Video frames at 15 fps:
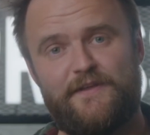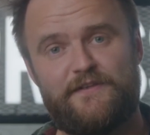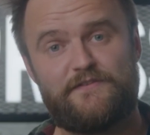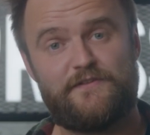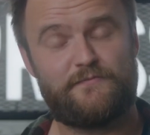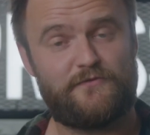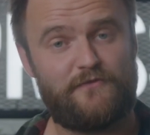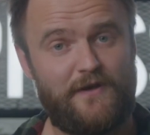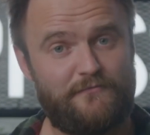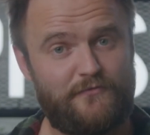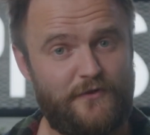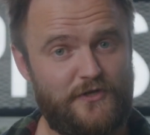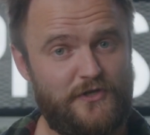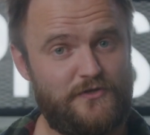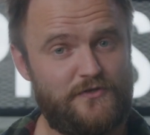subscribe to
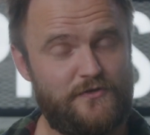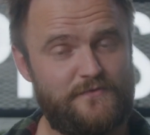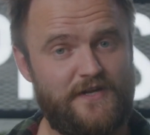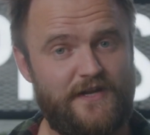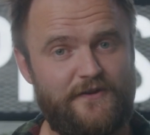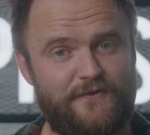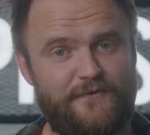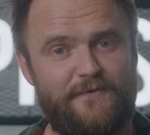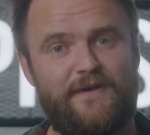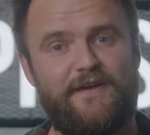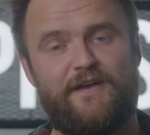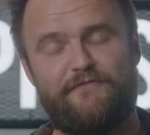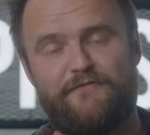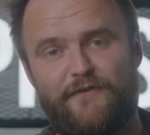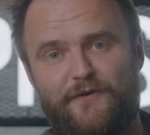our YouTube channel,
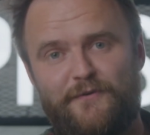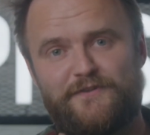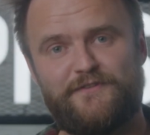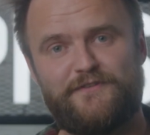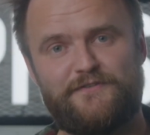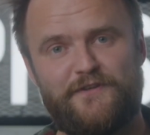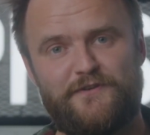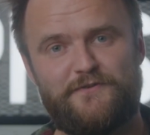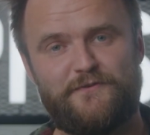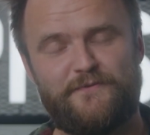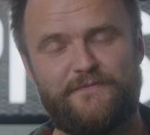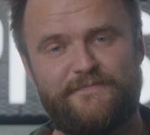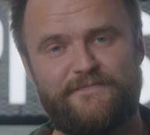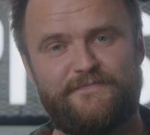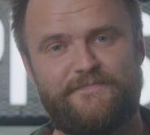and follow us on
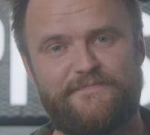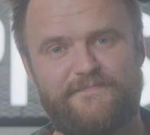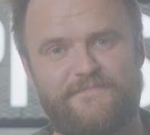social.